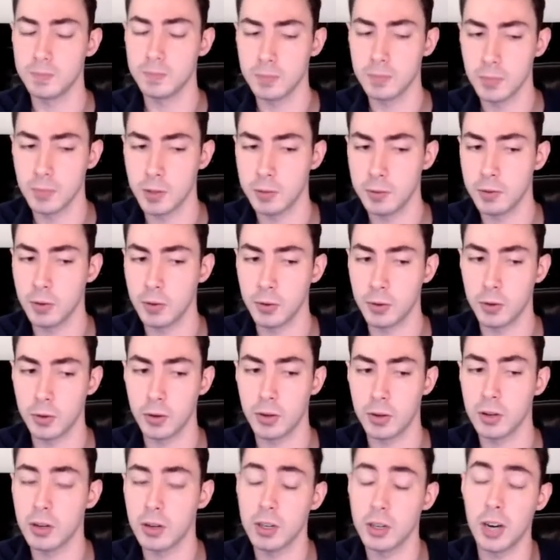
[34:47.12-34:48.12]

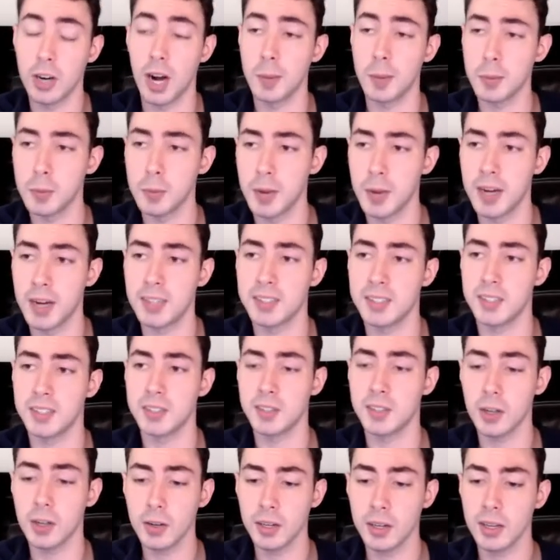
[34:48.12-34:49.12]
further compromise this
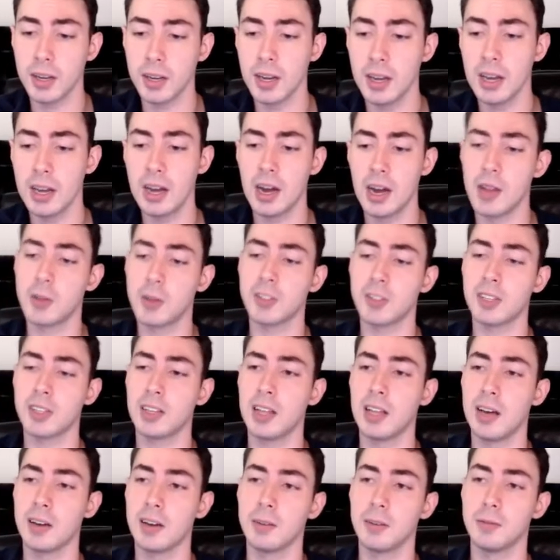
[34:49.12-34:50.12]
target, there's a
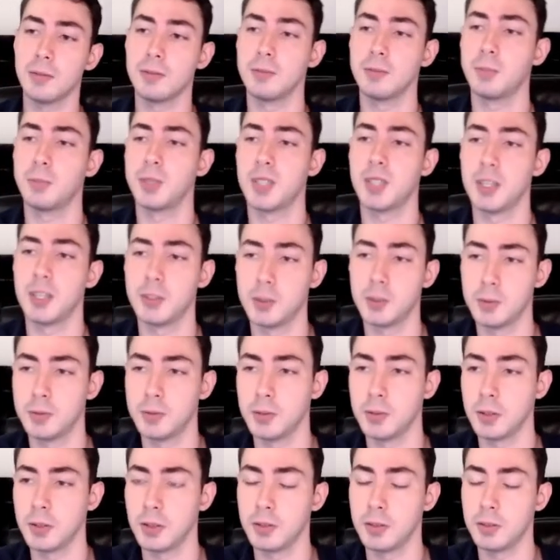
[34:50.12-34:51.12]
lot of potential
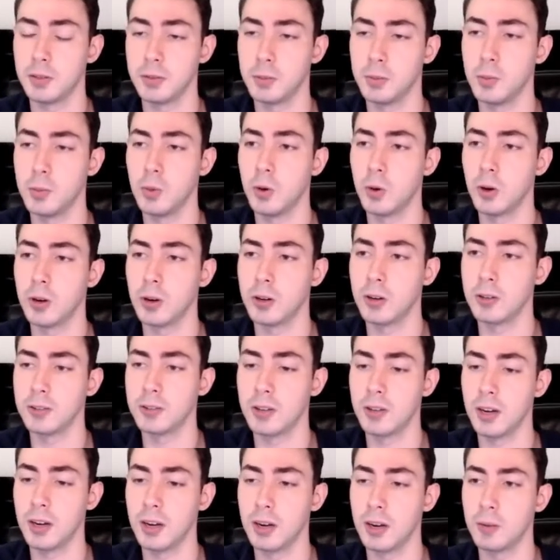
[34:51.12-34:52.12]
for more
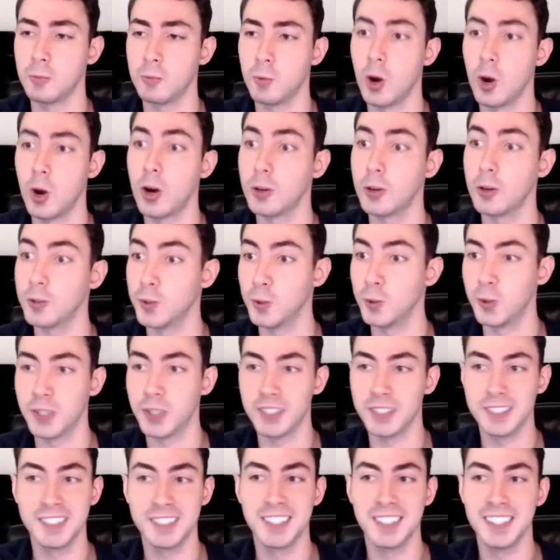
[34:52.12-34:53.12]

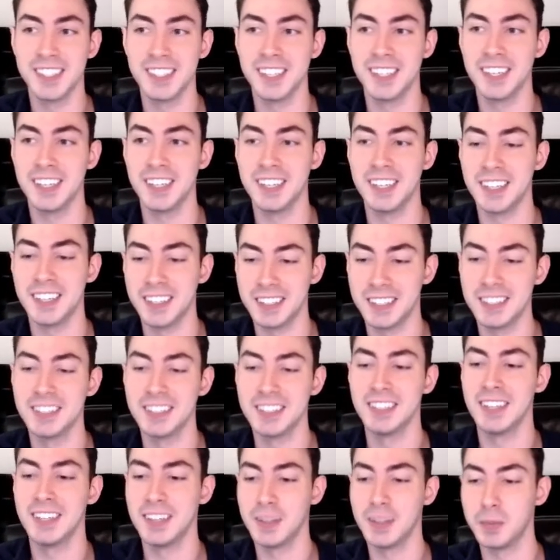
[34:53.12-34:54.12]
wrongdoing
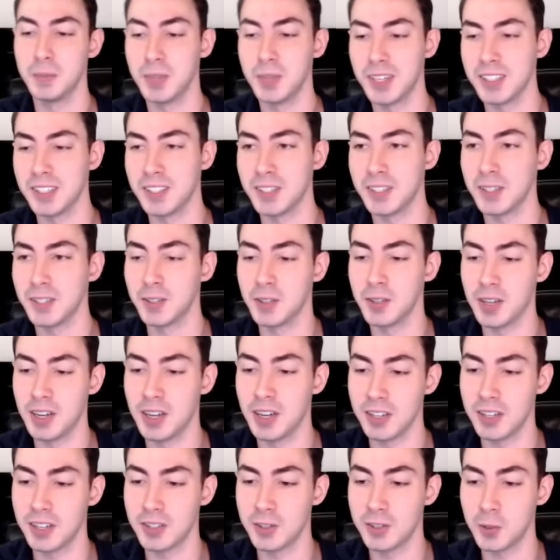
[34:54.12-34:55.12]
in the place here.
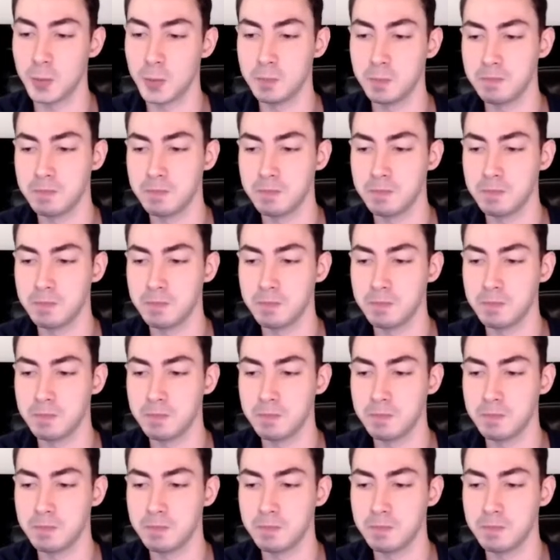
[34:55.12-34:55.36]
So